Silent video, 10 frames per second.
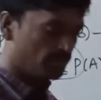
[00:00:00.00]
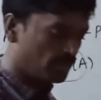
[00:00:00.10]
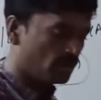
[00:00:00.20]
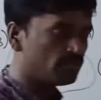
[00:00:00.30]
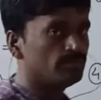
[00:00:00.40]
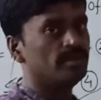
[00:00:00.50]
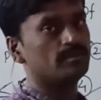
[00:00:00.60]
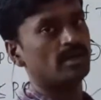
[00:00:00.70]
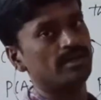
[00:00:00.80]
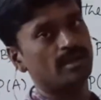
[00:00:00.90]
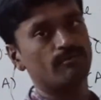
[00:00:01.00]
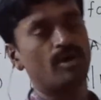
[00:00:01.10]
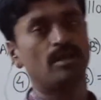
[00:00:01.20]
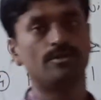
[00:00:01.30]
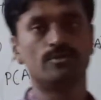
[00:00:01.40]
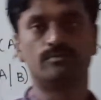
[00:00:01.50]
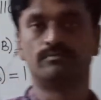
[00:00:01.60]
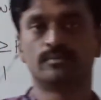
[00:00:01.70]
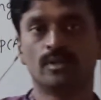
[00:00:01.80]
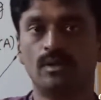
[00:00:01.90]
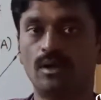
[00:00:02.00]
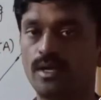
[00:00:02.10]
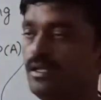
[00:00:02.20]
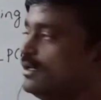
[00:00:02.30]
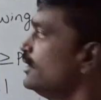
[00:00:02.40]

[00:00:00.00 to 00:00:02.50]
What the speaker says: P of B by A value. Okay.